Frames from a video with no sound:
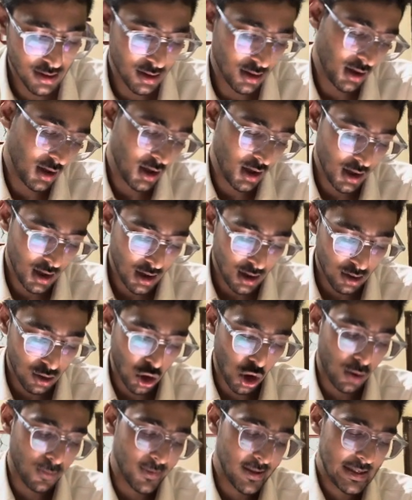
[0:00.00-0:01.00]
commonly
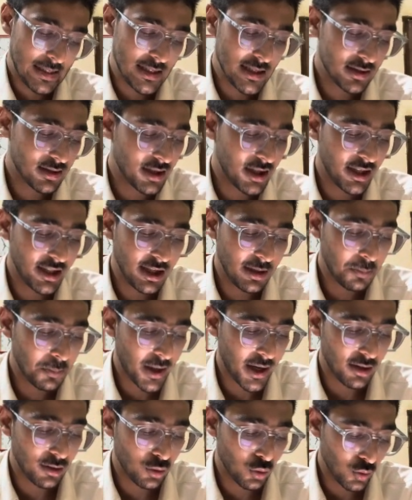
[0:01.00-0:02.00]
seen in men 2A,
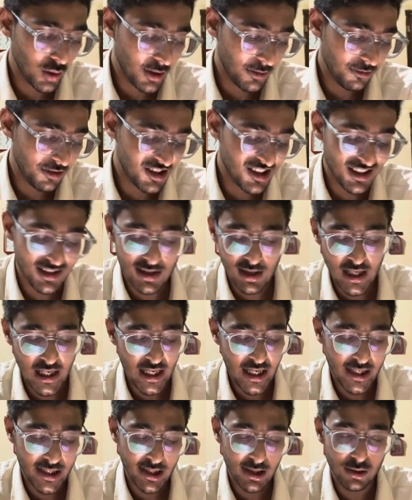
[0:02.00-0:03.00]
which is related to
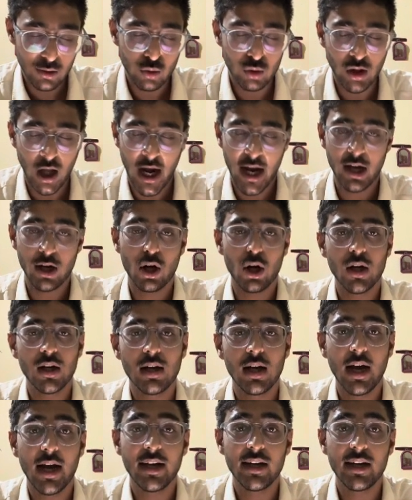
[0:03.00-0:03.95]
thyroid gland, is